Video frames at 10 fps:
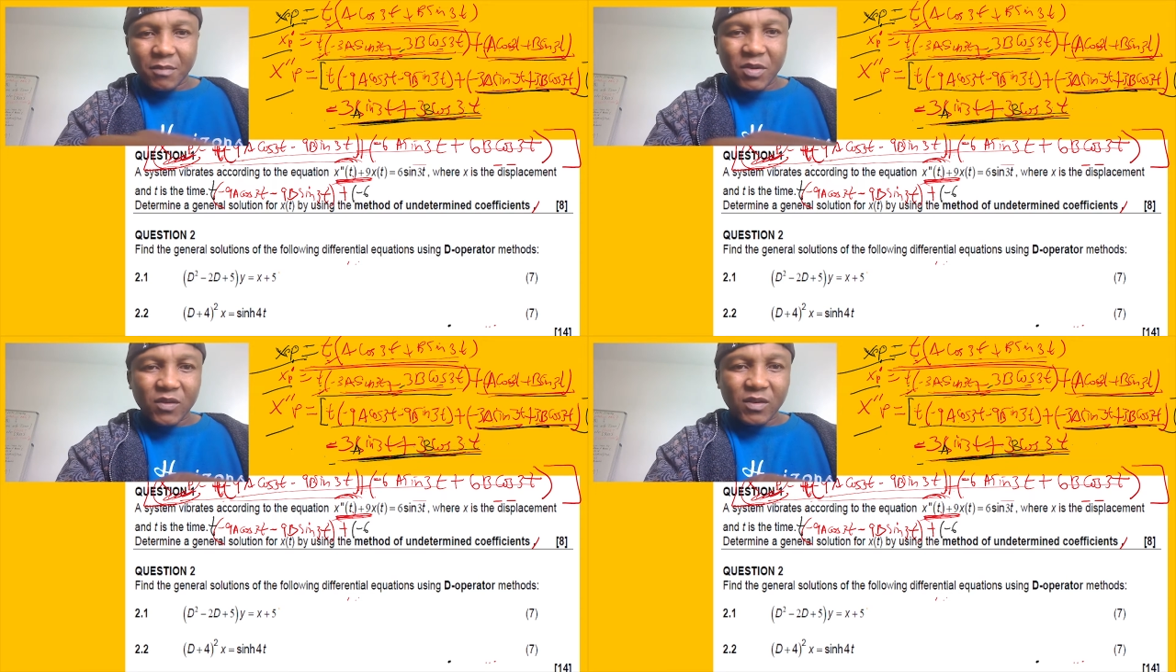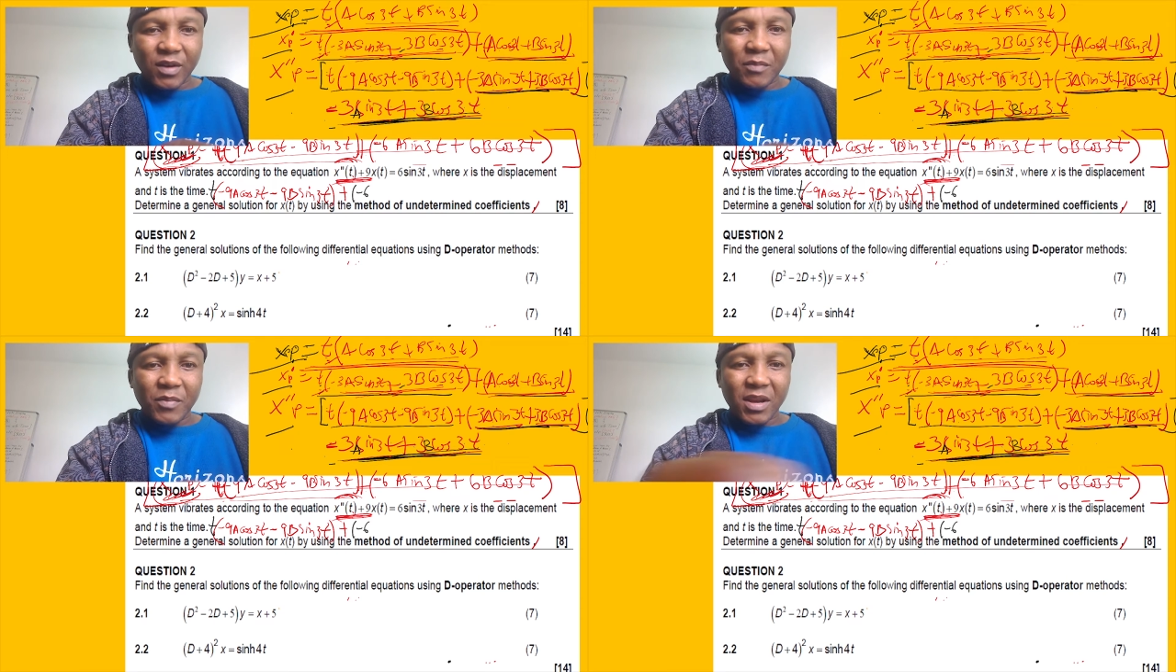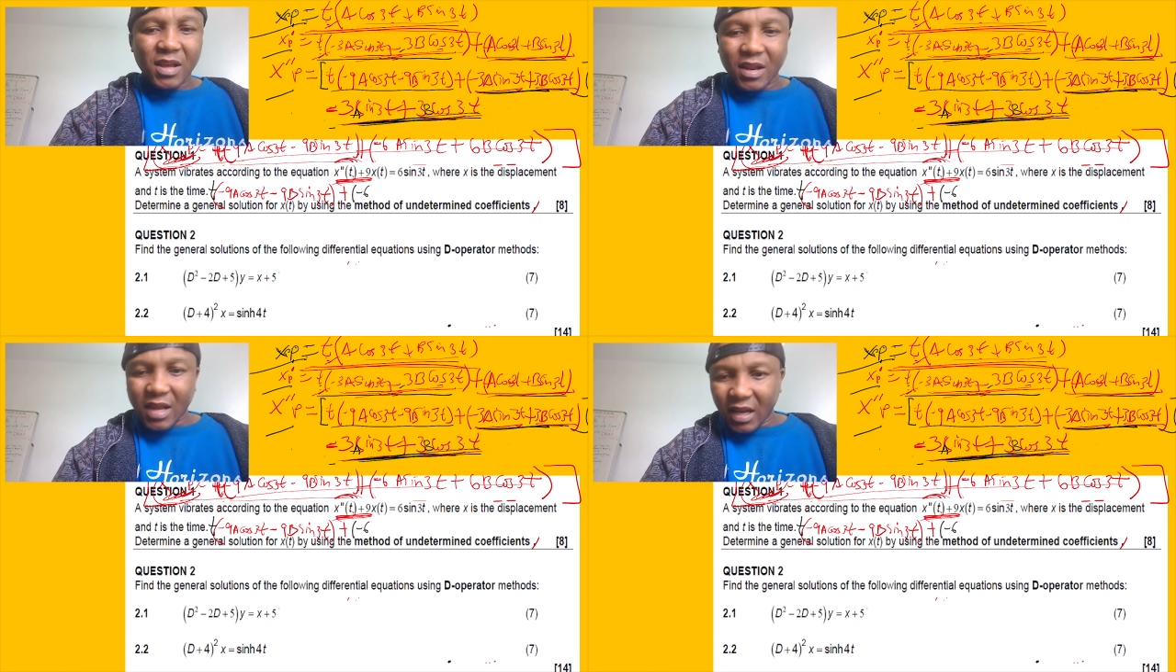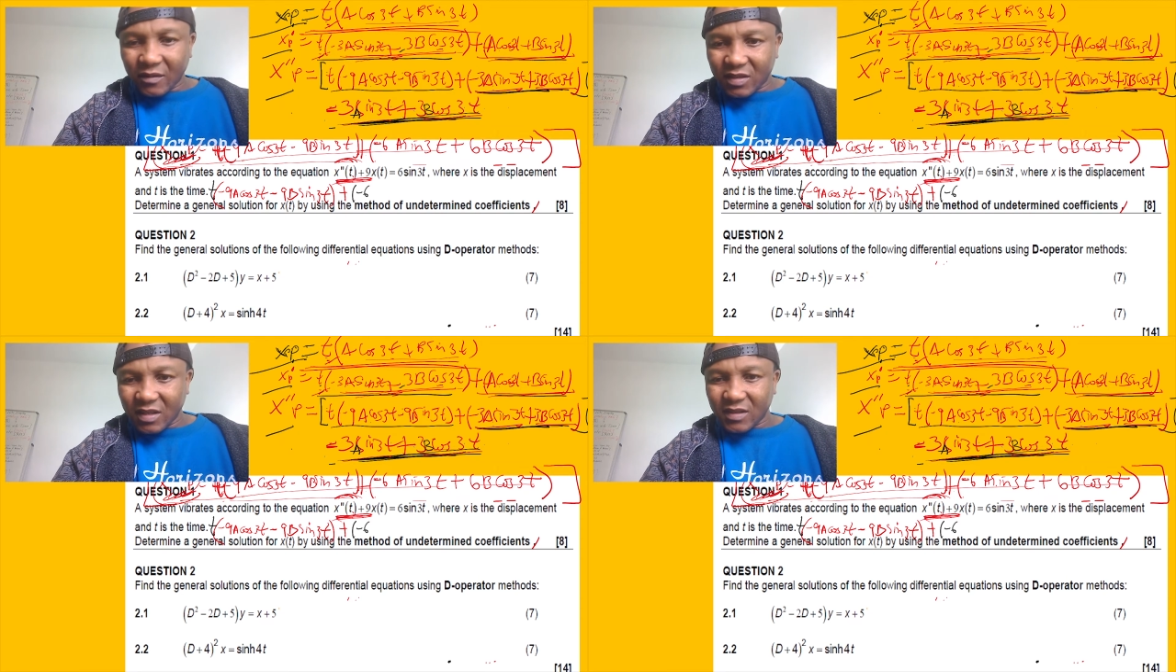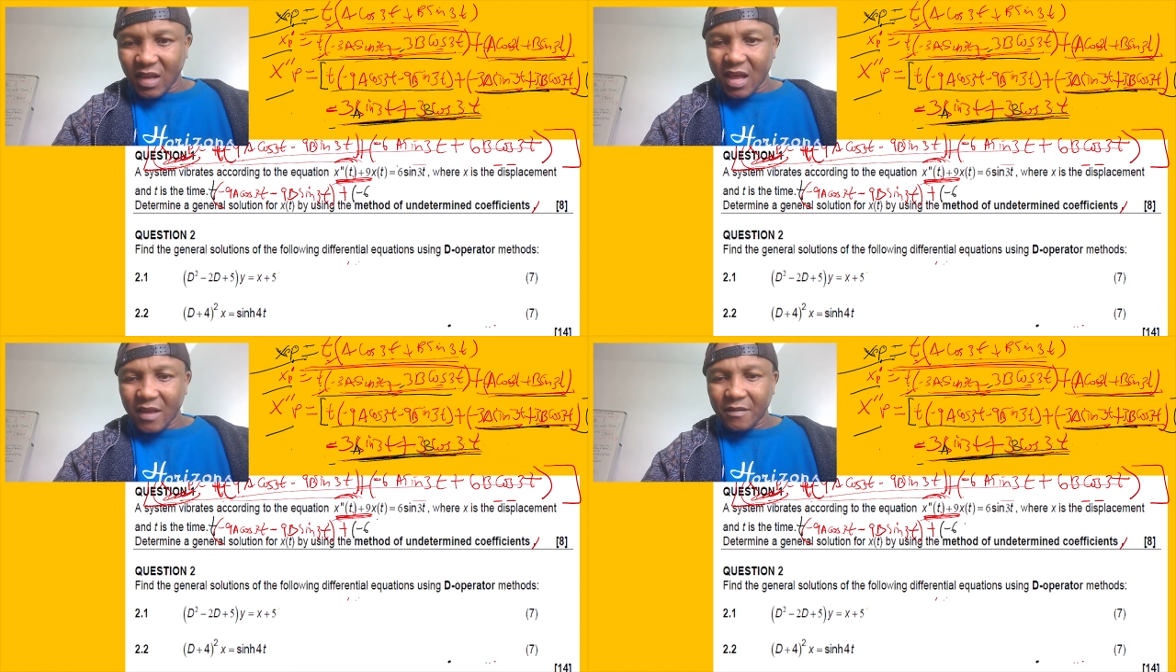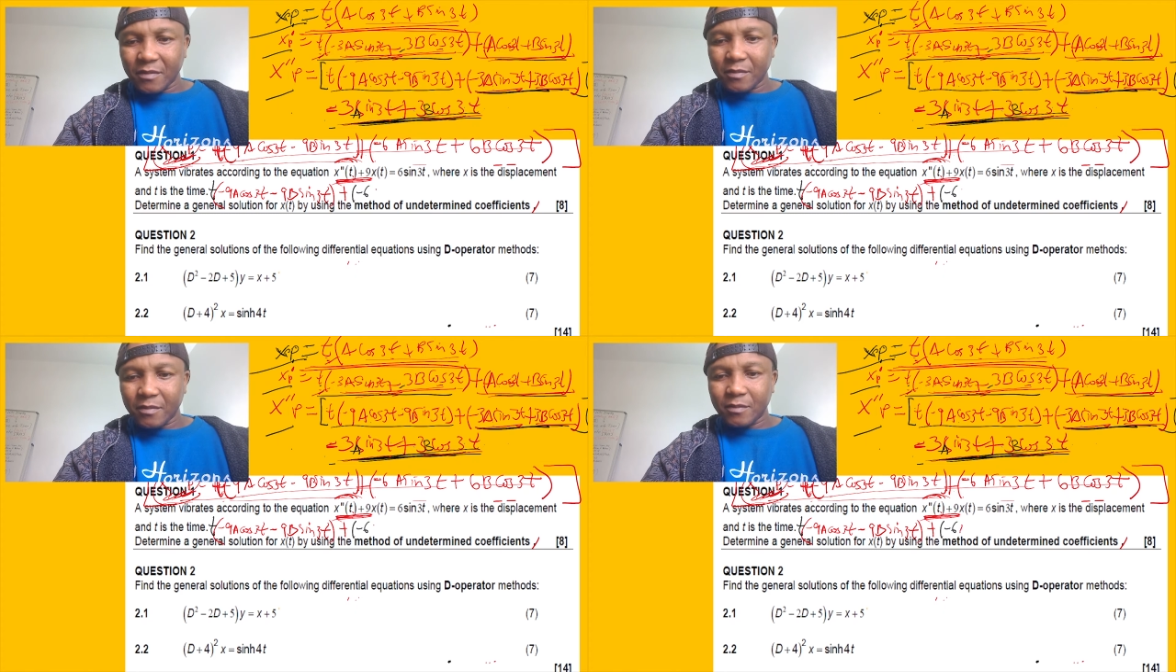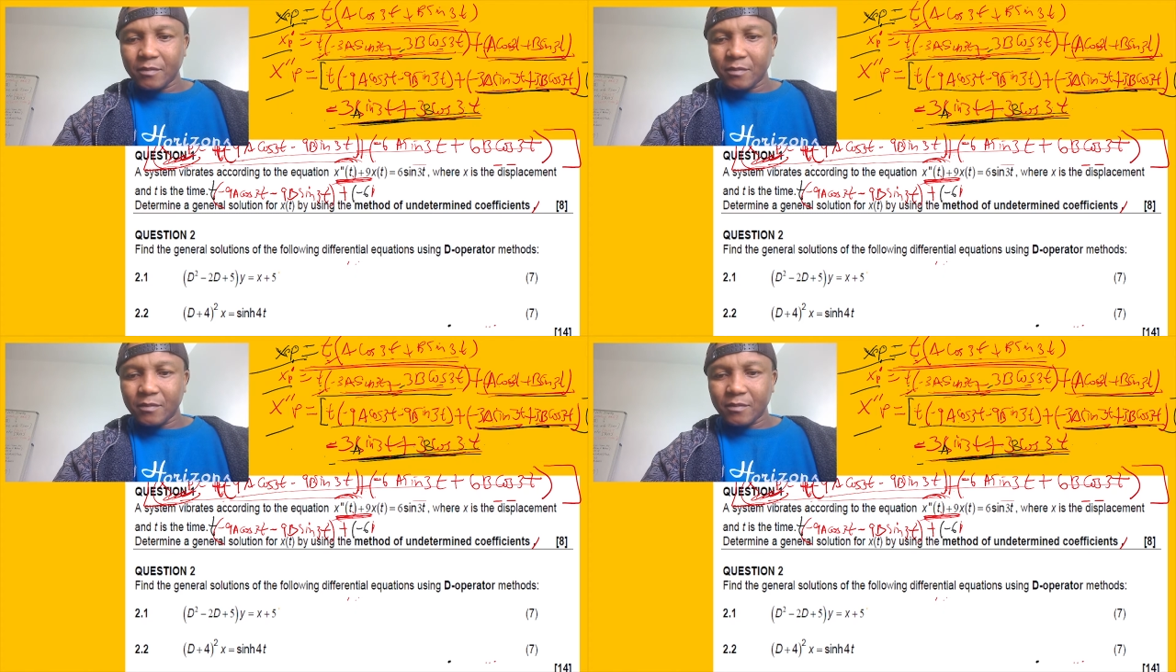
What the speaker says: Let me use the red pen here. -6a